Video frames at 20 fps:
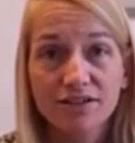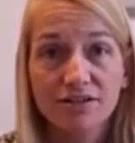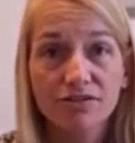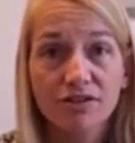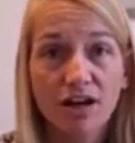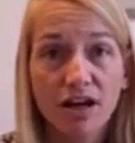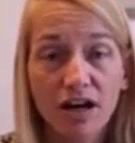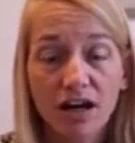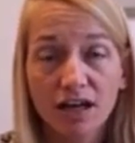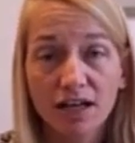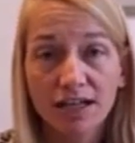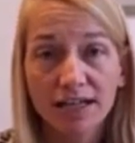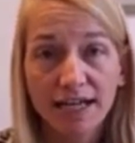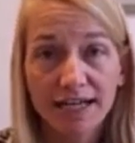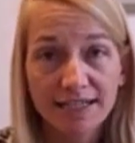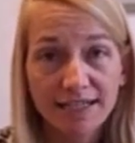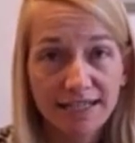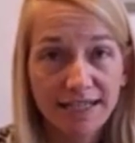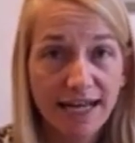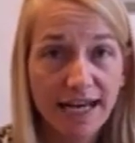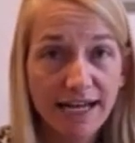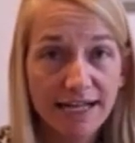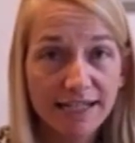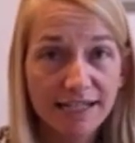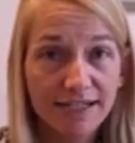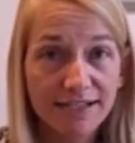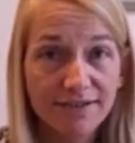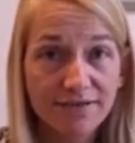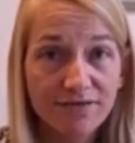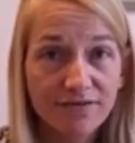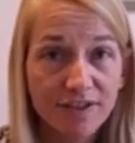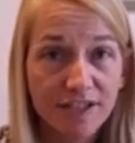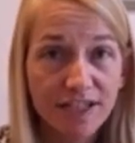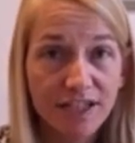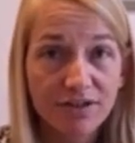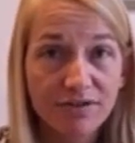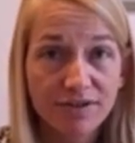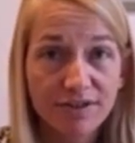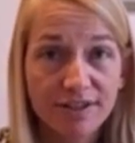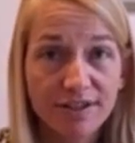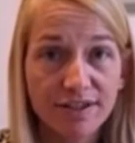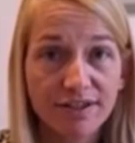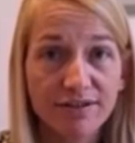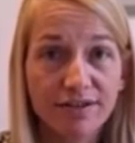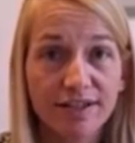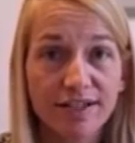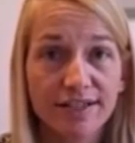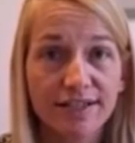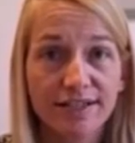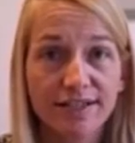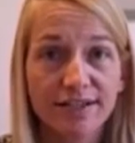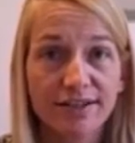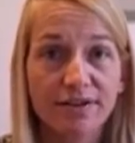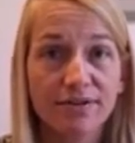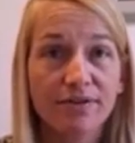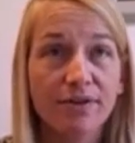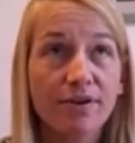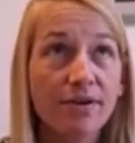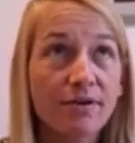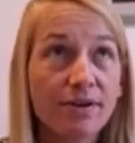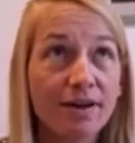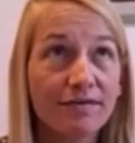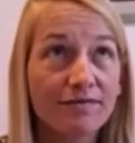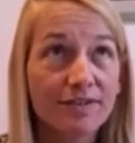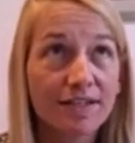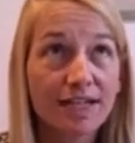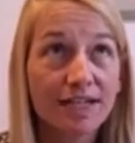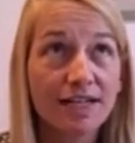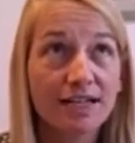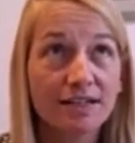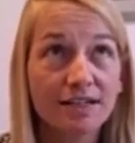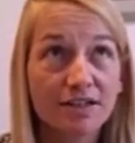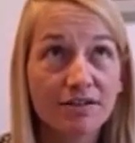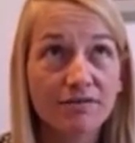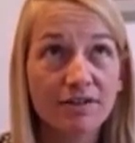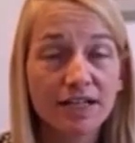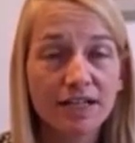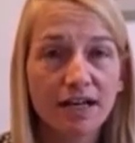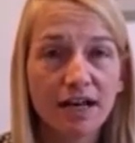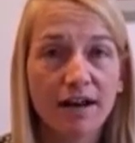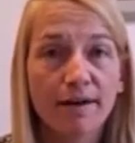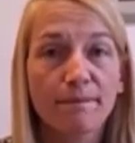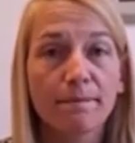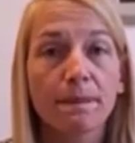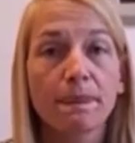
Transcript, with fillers: You're not going to get to the end of the video series and go, oh, I've done it, eureka.